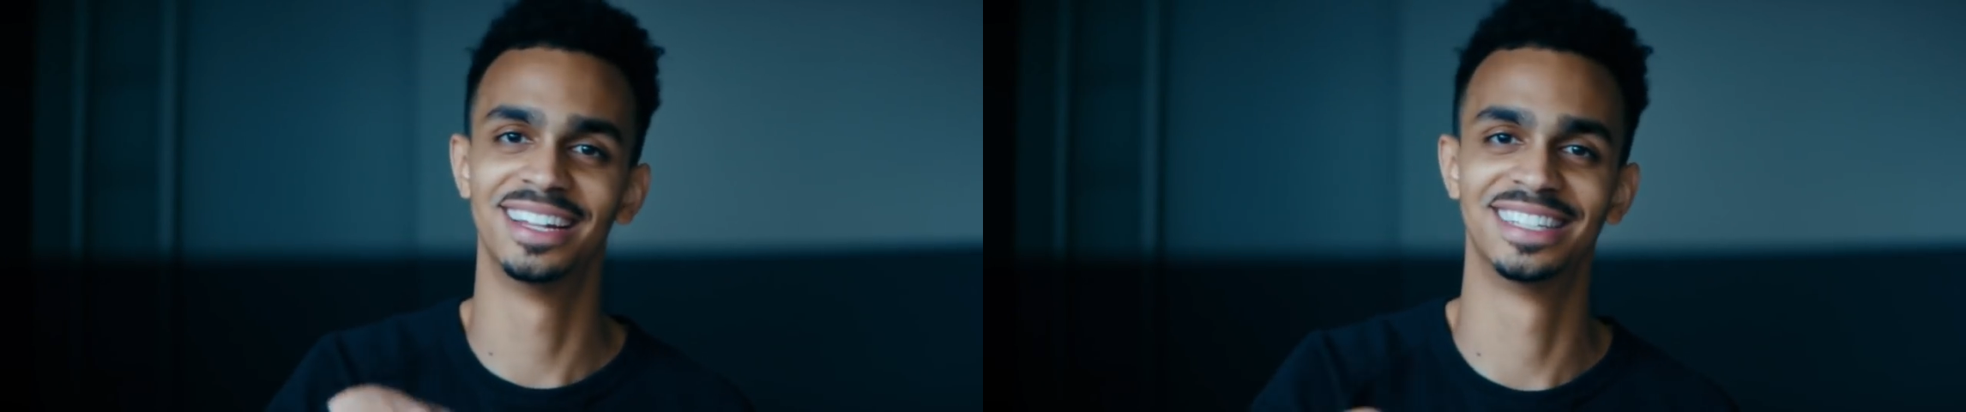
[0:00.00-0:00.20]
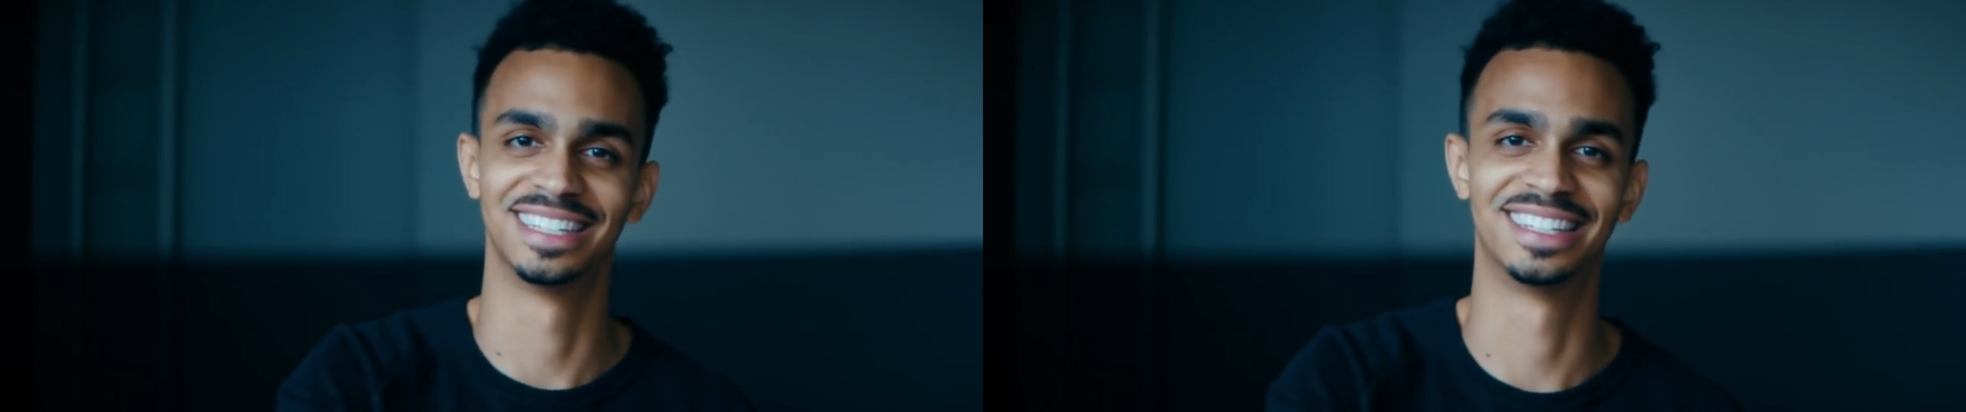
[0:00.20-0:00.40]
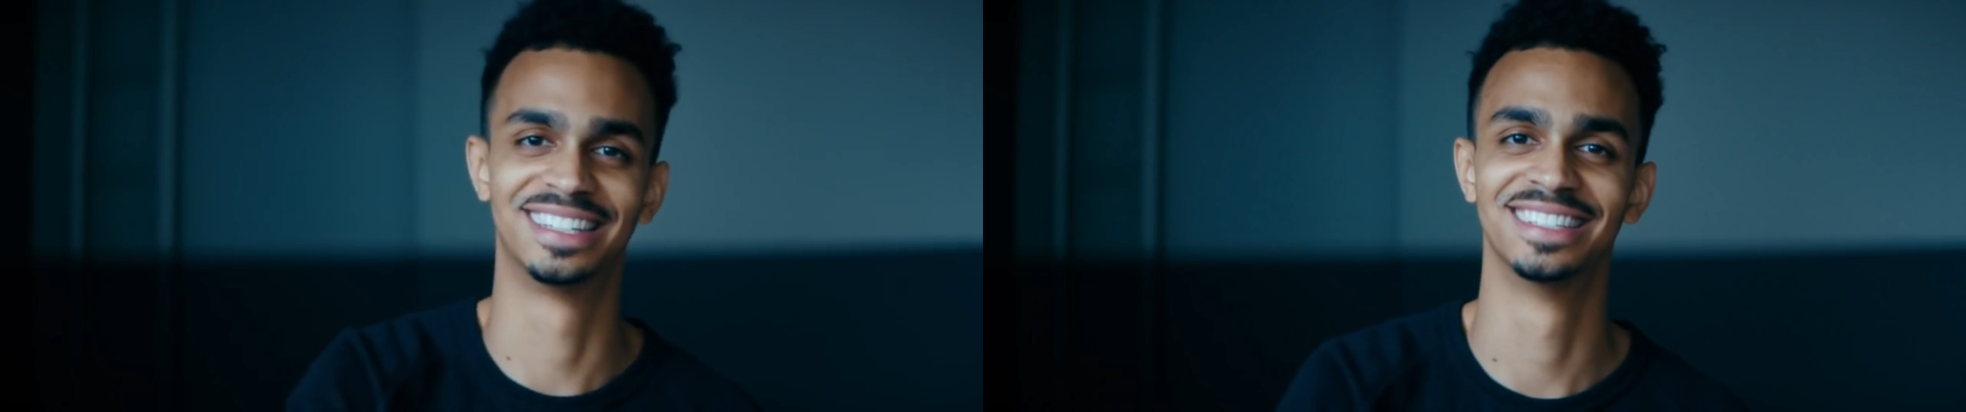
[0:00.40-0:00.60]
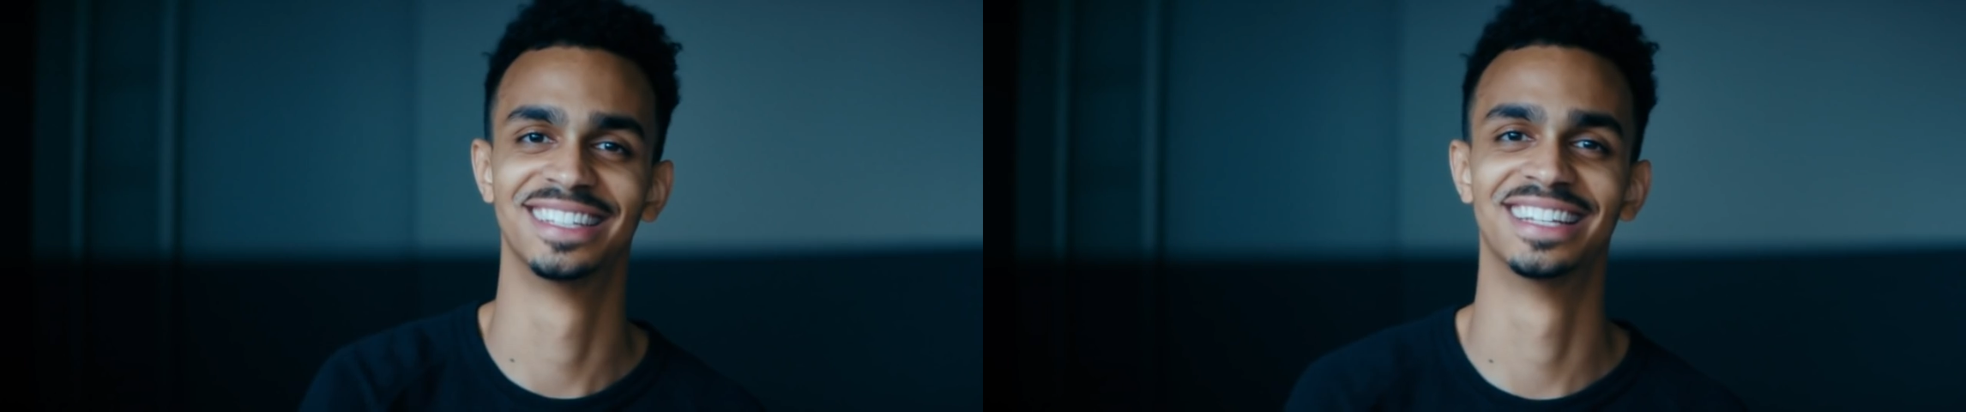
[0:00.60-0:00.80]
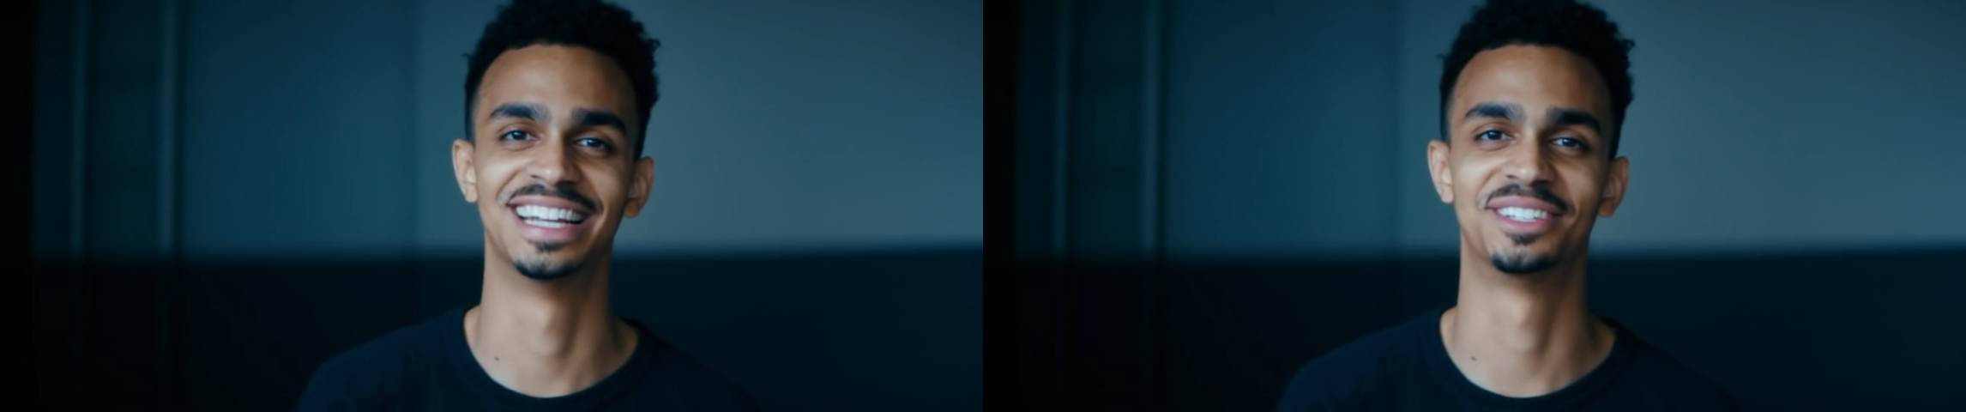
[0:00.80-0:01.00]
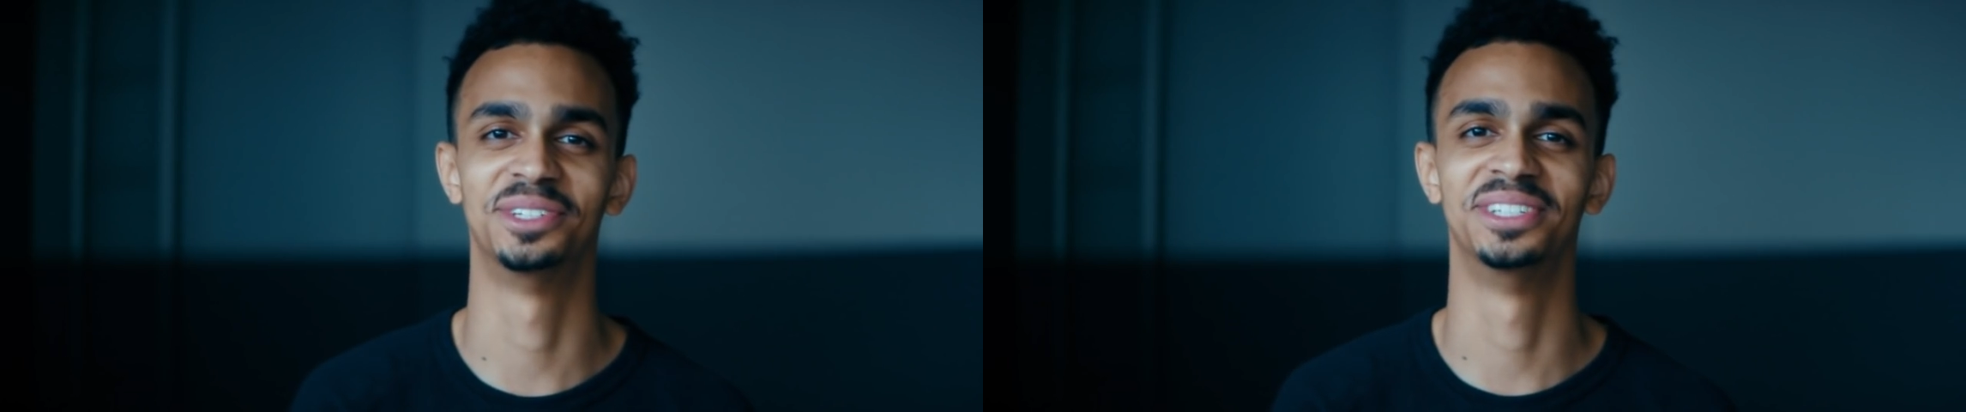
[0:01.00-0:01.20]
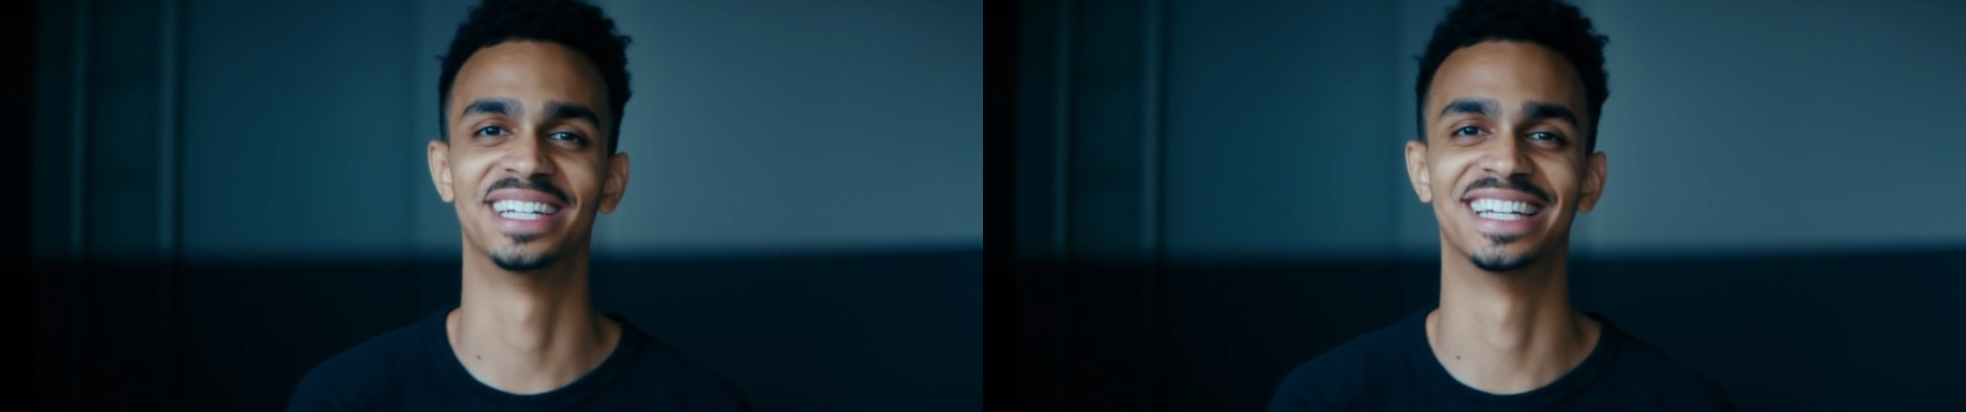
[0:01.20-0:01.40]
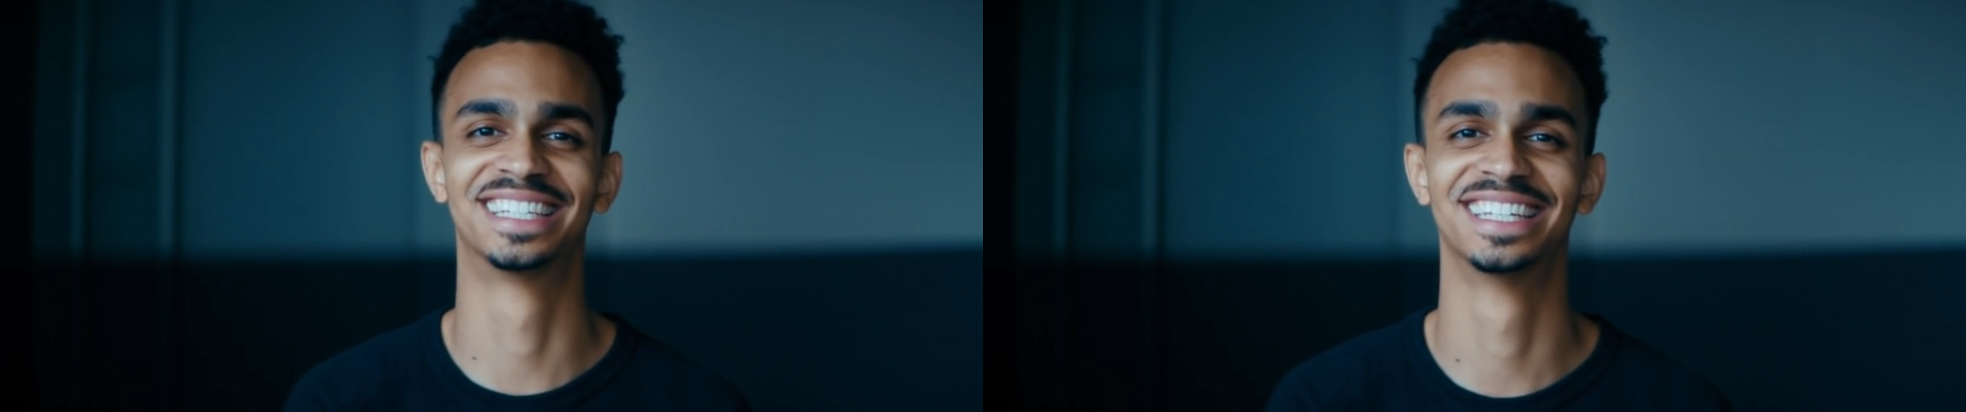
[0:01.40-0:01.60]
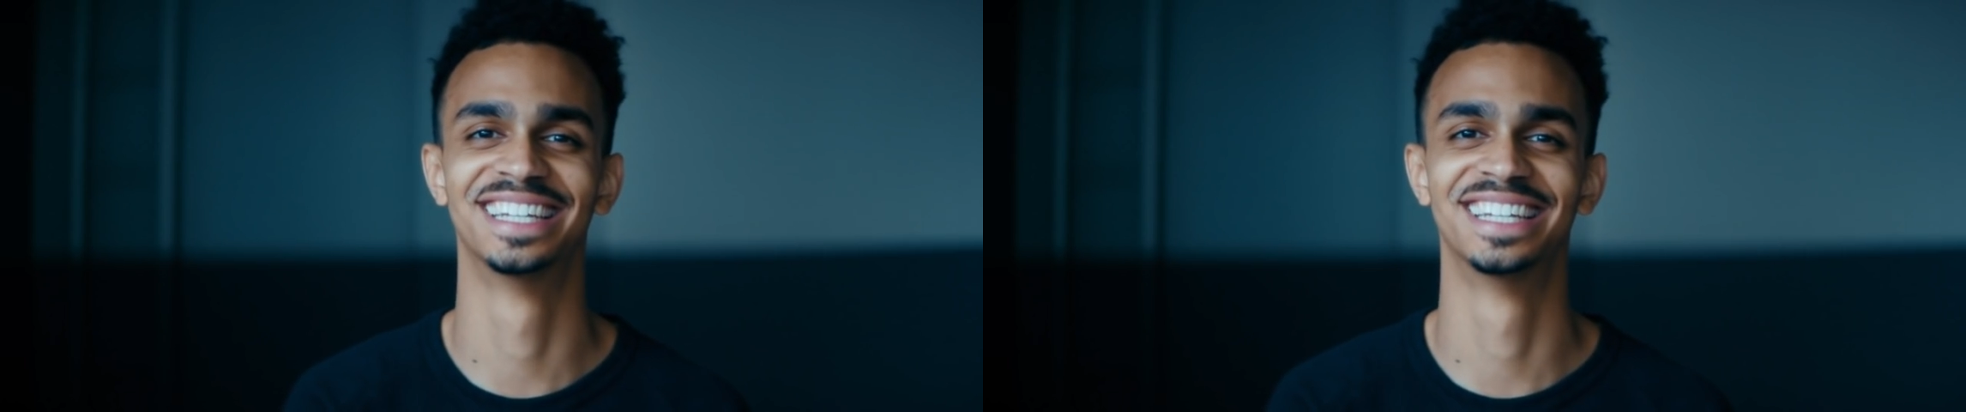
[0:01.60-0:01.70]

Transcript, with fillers: I said, that's for you guys.